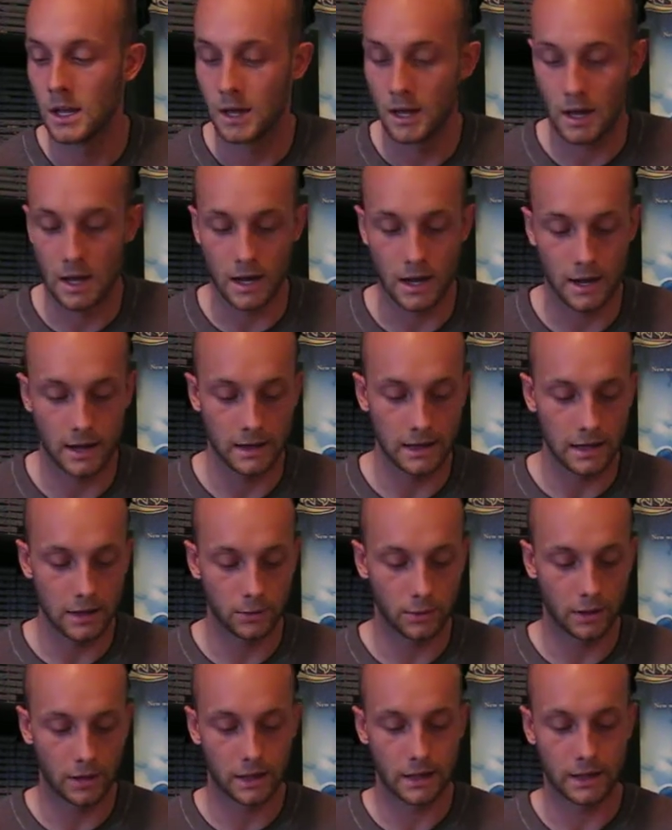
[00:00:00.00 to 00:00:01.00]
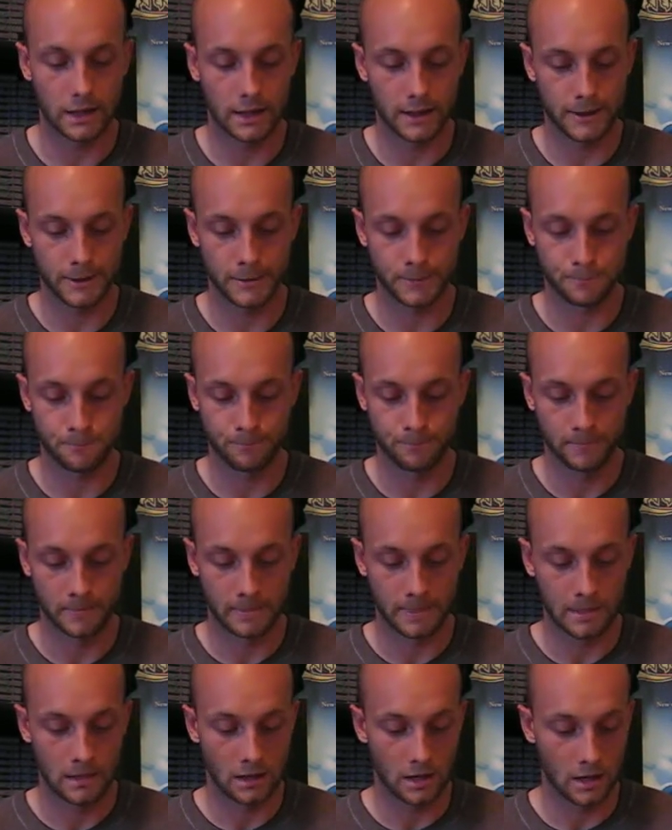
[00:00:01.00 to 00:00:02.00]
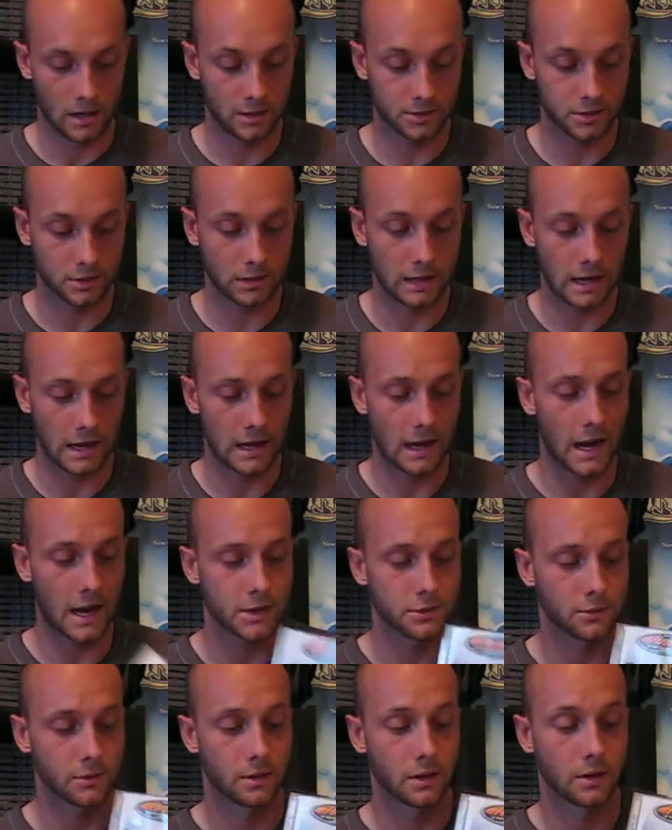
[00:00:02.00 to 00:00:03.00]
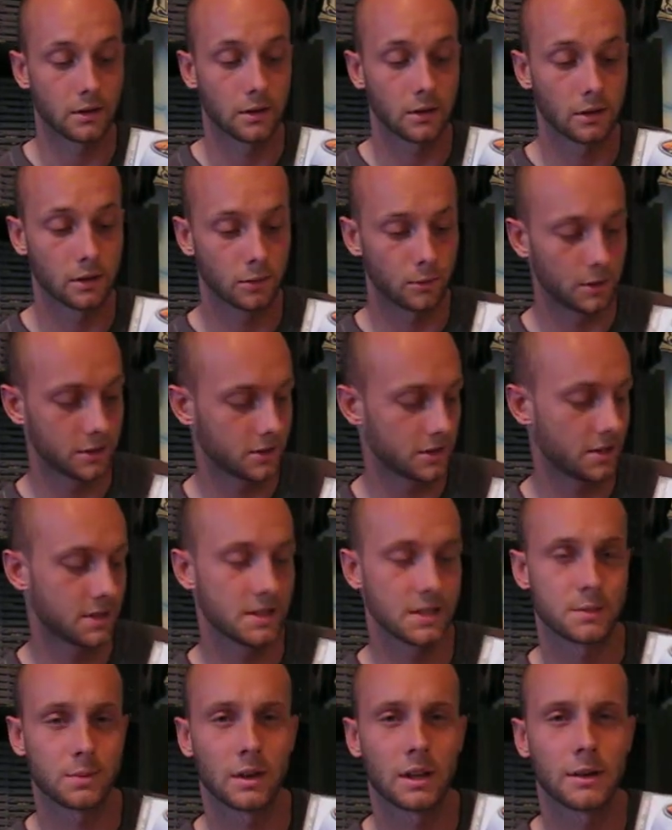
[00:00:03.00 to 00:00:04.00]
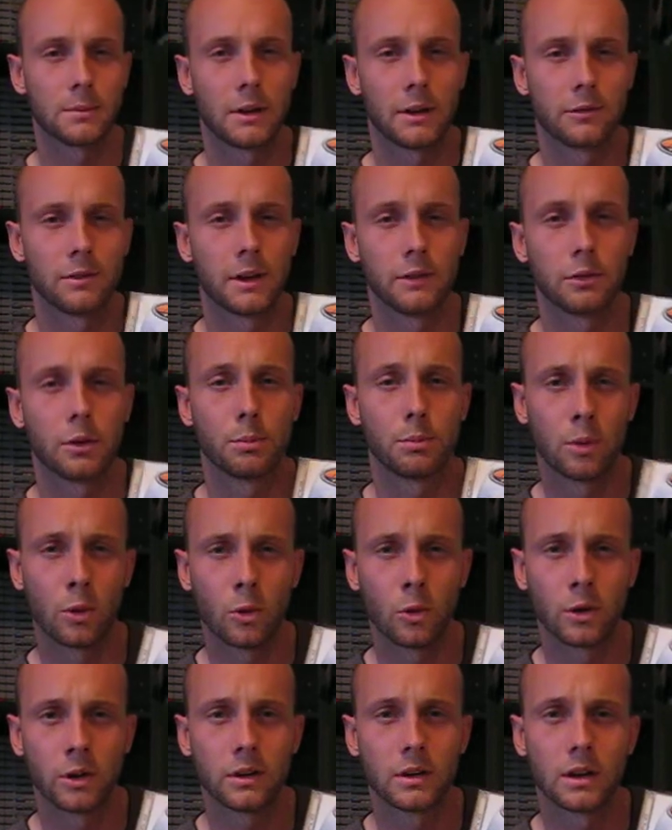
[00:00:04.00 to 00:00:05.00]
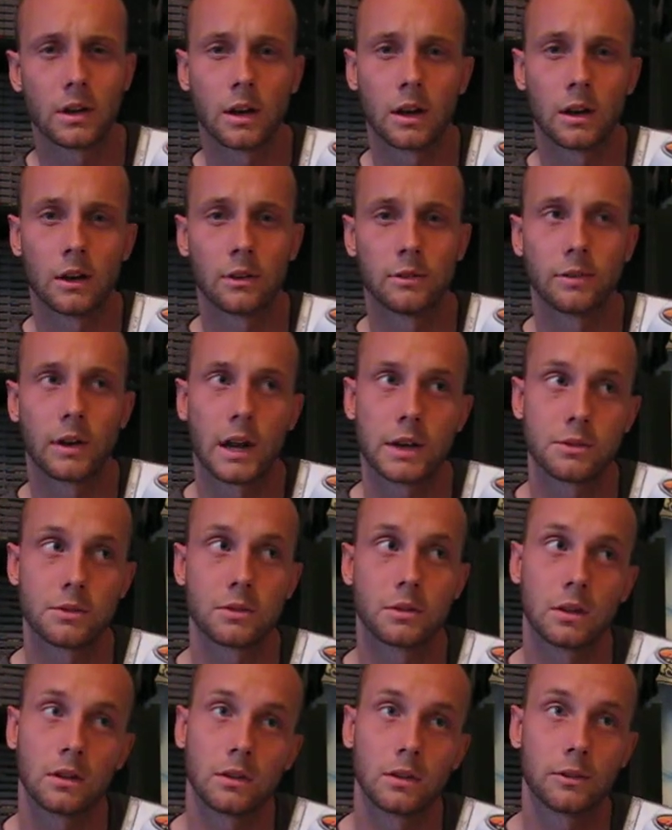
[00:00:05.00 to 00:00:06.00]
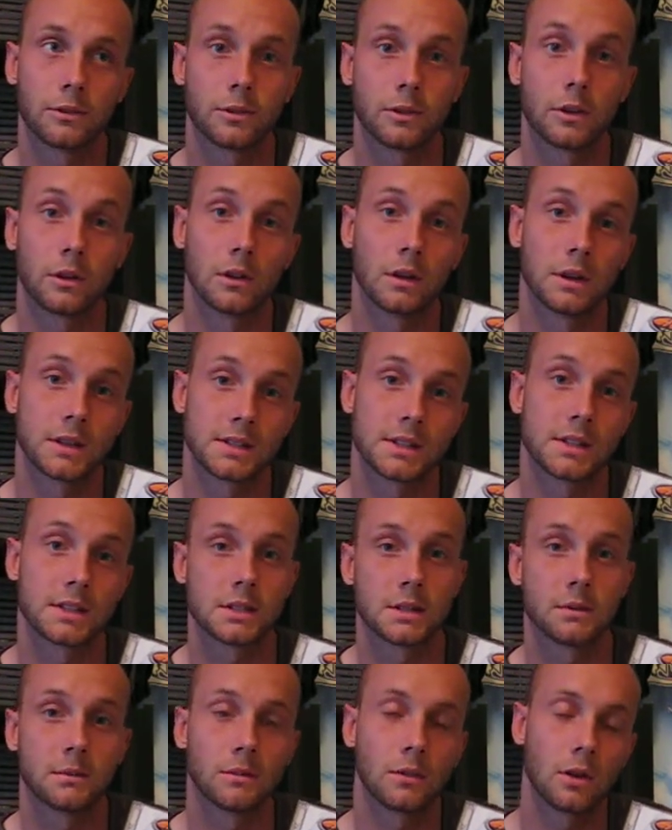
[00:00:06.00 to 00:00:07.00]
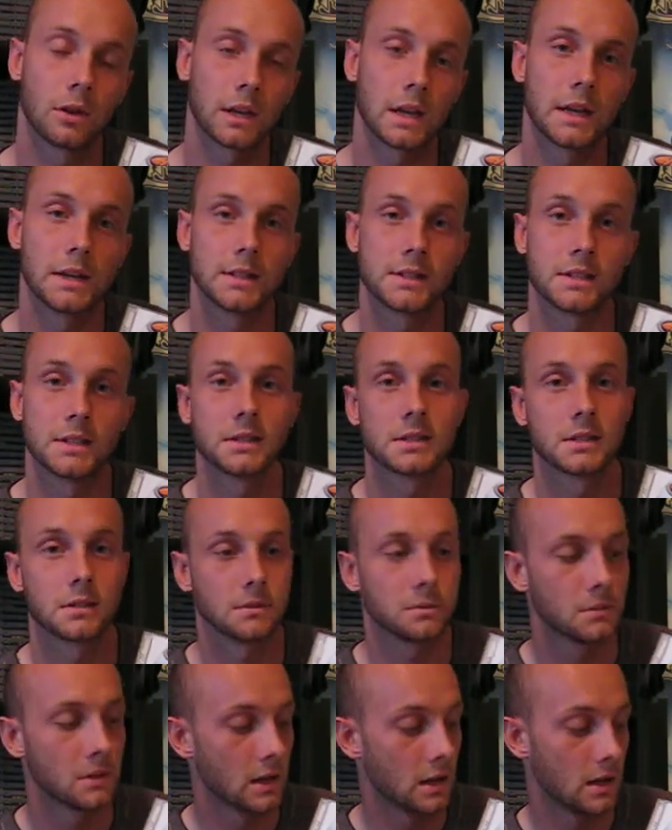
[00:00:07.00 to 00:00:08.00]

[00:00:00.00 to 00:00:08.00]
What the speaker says: Anyway, I also got Hydro Thunder, which this is probably my favorite port of Hydro Thunder for a system, arcade to system.